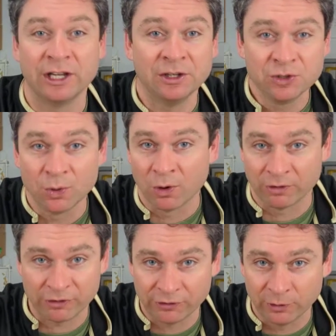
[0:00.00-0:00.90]

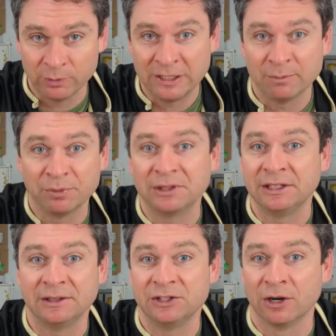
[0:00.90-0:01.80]
indoors so it'd be
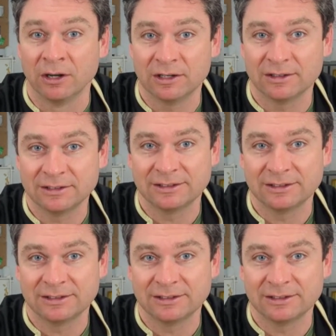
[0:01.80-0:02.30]
completely dark.